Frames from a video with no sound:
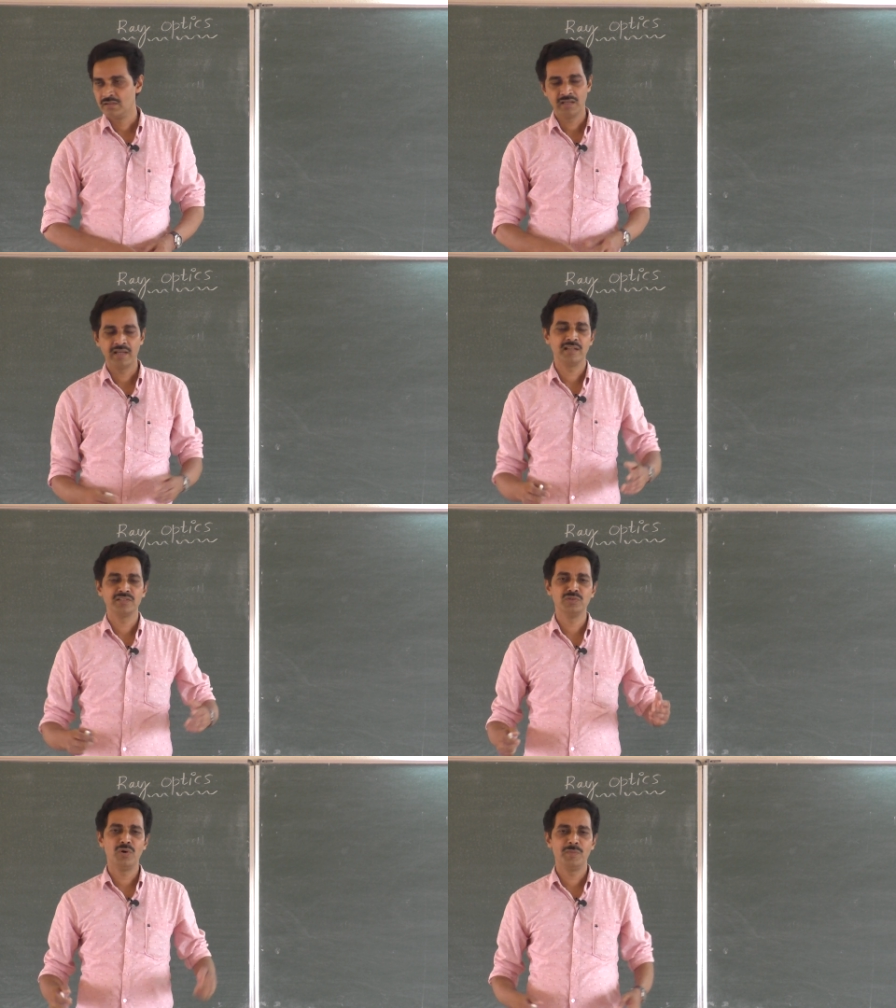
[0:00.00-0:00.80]
Light
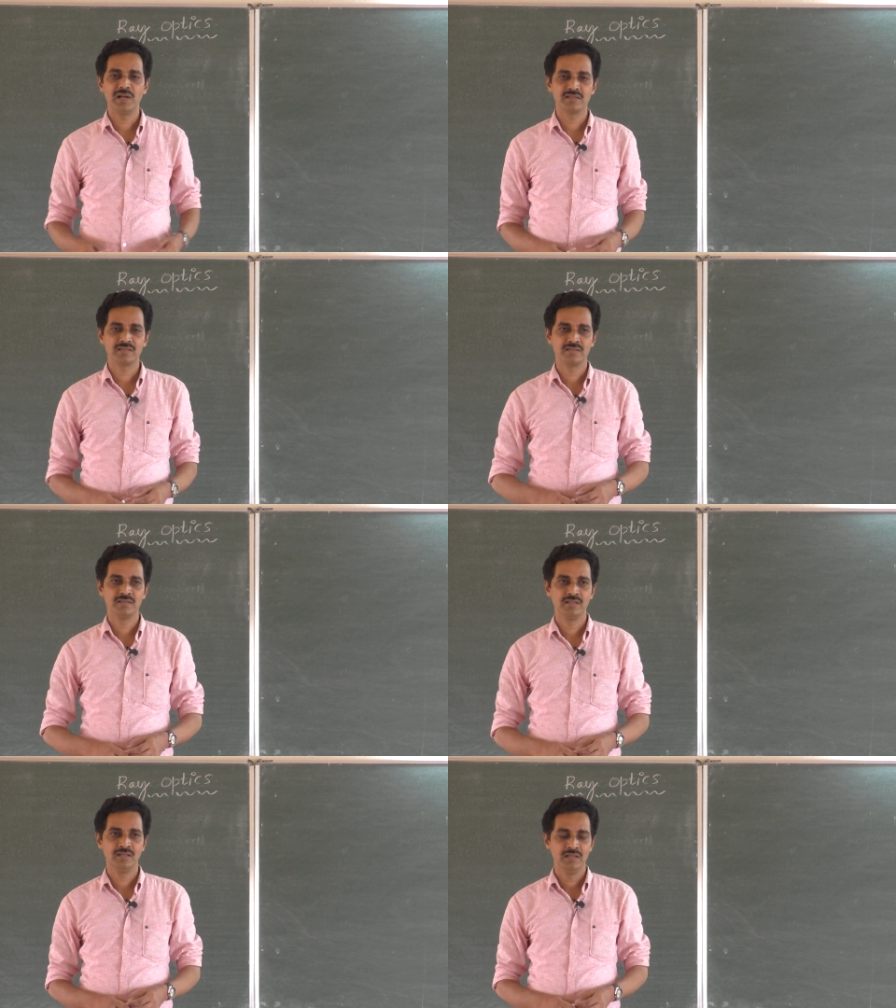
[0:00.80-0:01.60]
has no mass
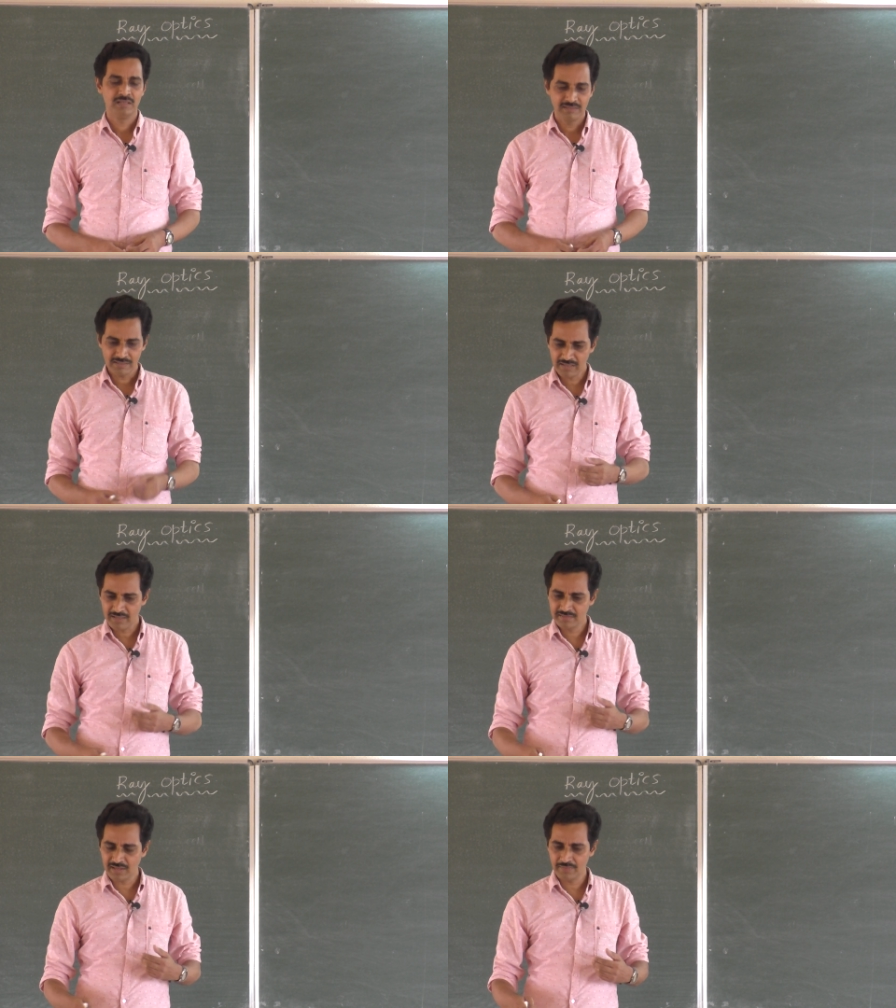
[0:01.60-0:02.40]
does
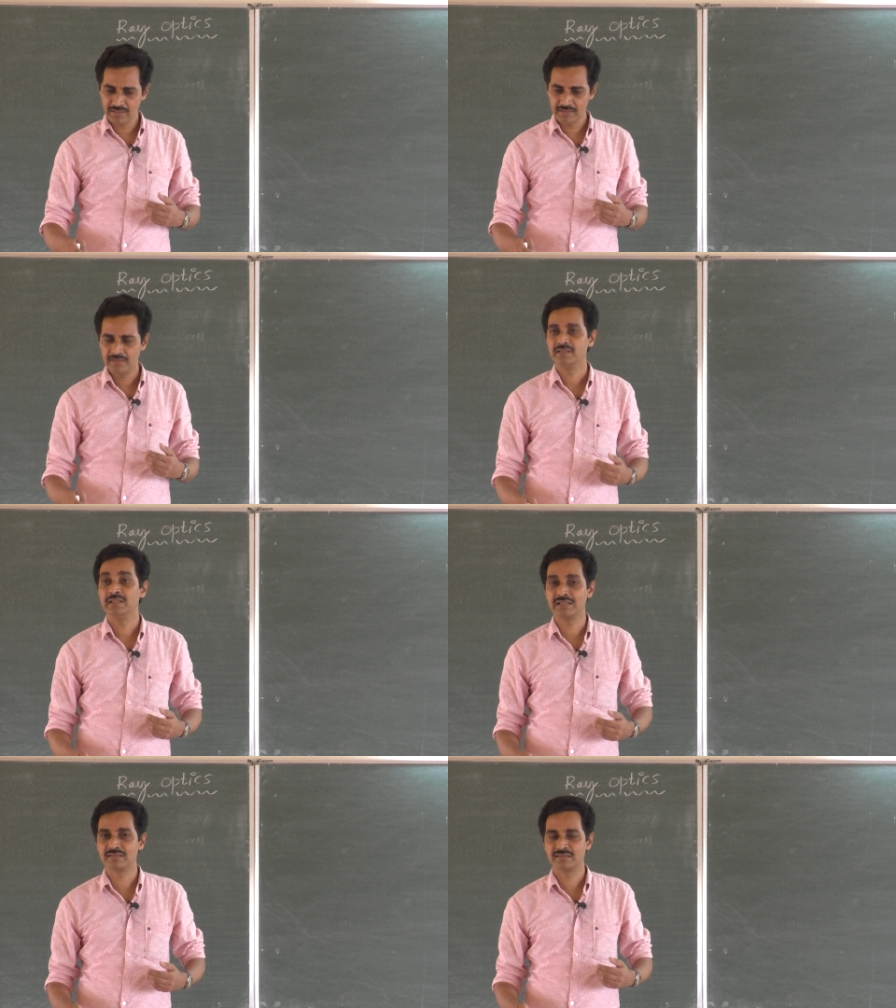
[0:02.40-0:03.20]
light travel?
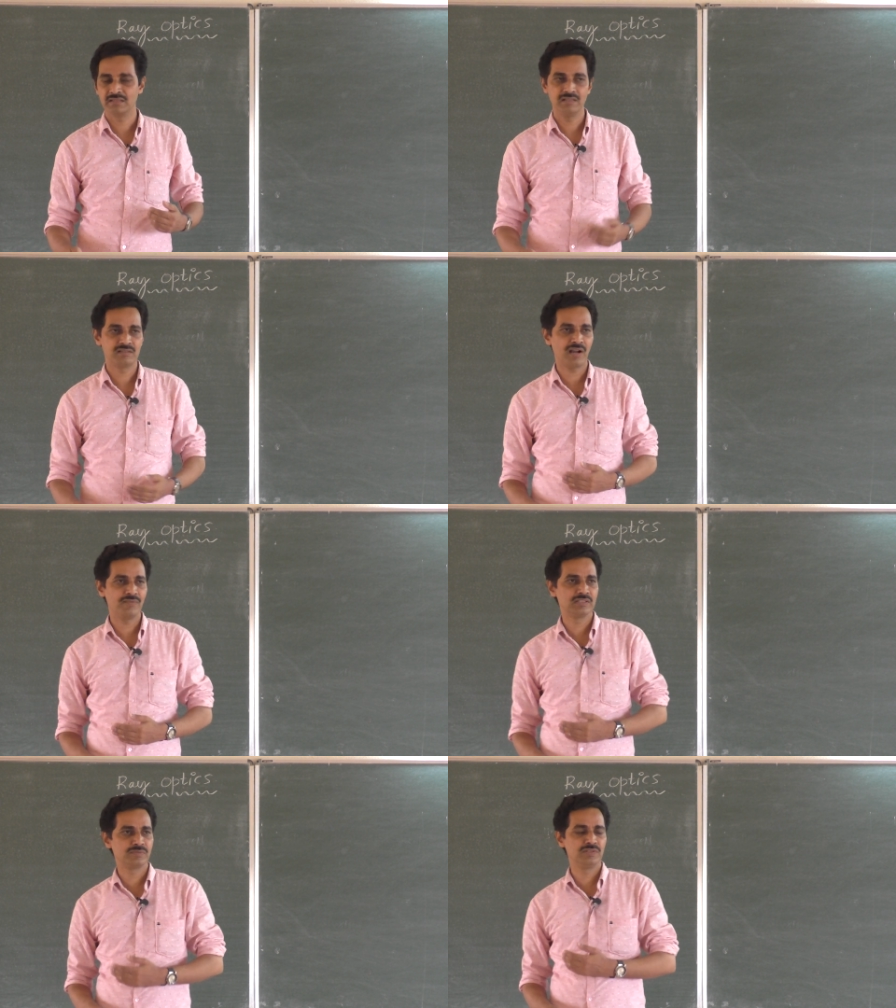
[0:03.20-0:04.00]
Yes, it
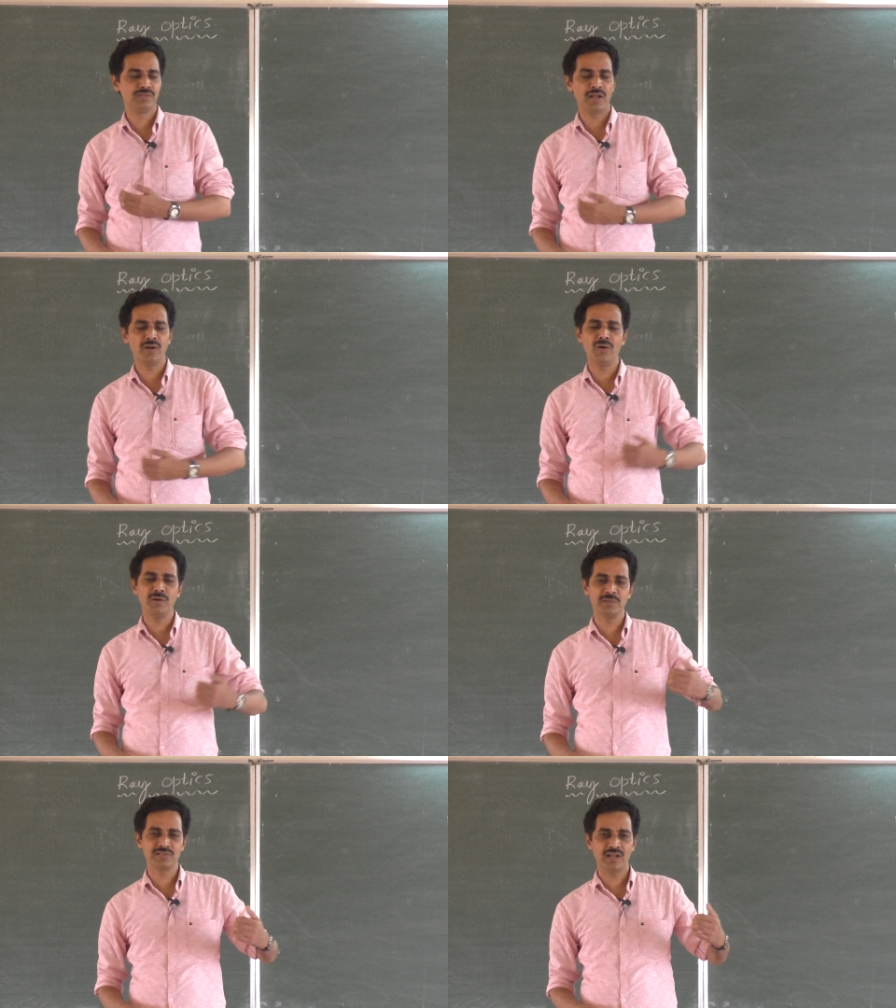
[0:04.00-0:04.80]
travels with
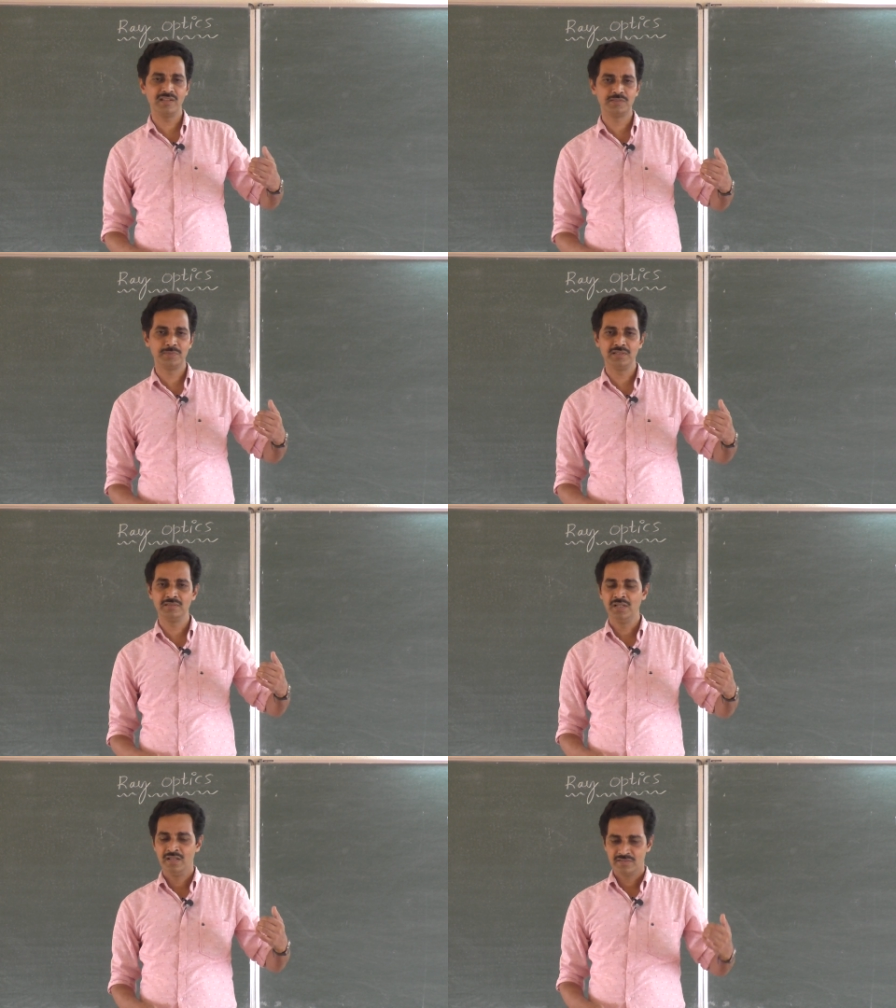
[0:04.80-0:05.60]
enormous high speed.